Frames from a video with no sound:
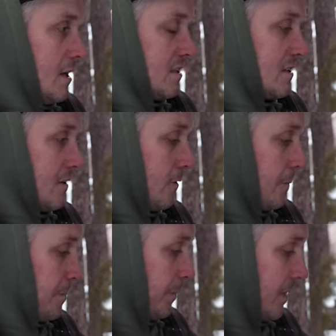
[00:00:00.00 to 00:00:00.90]

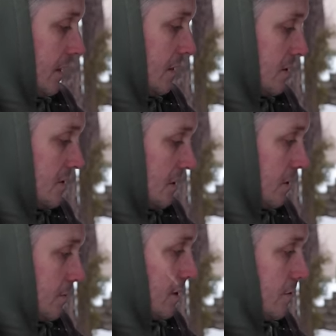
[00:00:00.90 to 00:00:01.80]
So there's a
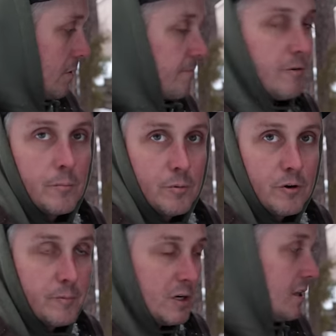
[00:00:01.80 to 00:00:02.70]
little bit of room for
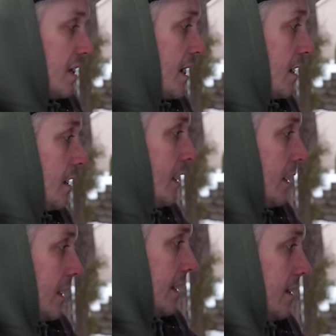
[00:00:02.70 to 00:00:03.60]
improvement on that
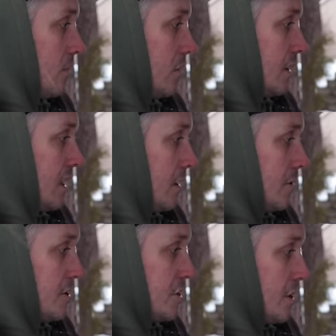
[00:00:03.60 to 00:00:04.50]
and when
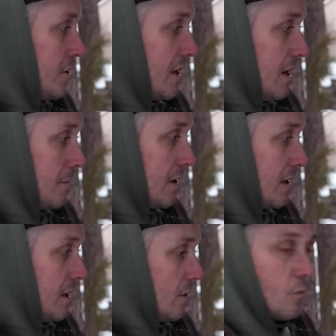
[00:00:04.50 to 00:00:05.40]
Cameron showed up
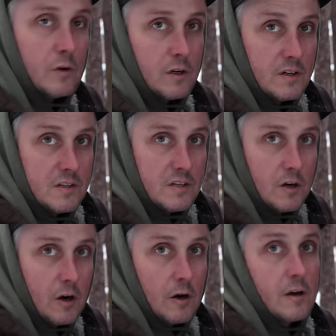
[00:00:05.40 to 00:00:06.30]
it wouldn't
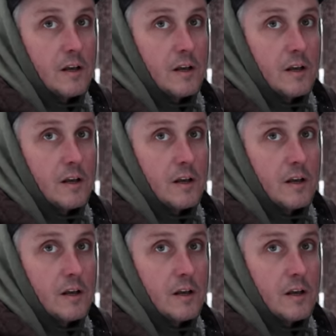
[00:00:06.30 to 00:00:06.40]
start.